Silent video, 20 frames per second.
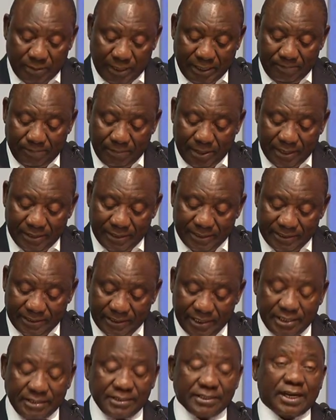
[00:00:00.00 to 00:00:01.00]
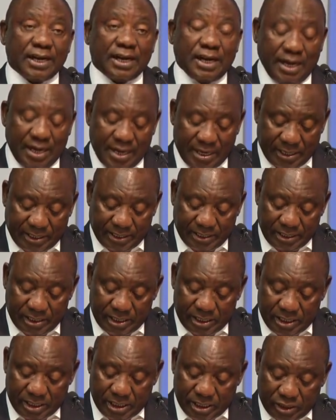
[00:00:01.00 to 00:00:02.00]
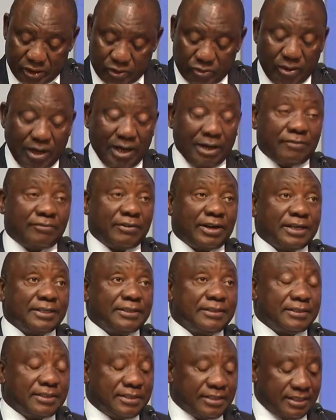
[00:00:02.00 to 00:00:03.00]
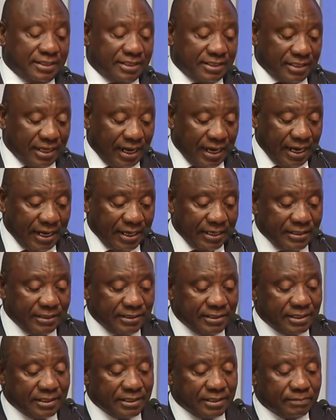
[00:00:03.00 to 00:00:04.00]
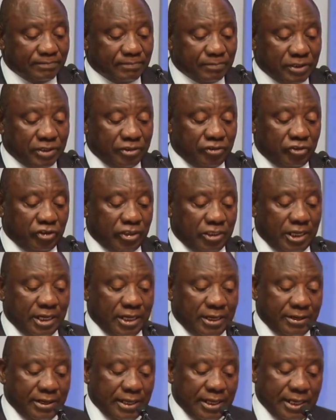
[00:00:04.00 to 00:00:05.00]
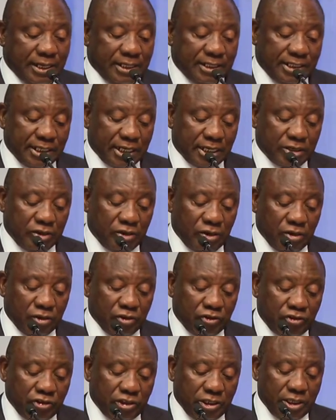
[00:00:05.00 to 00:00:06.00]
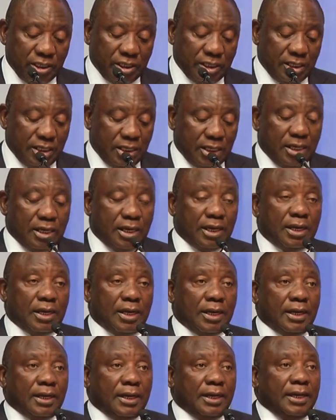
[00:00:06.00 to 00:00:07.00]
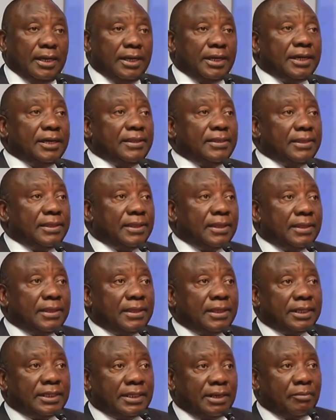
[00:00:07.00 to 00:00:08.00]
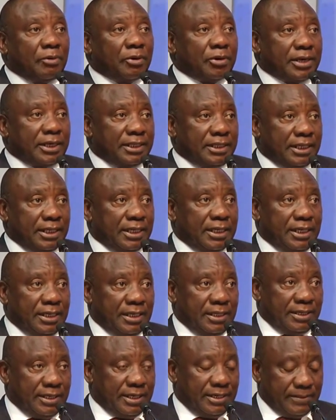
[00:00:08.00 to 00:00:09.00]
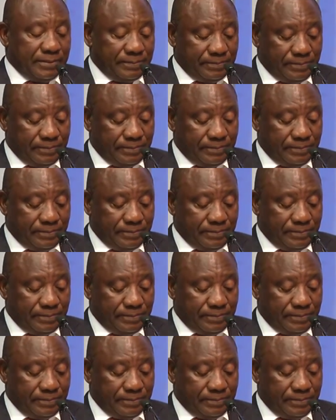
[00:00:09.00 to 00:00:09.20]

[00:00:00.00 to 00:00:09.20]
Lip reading: made by the CSIR to advance science, engineering, and technology in the democratic era.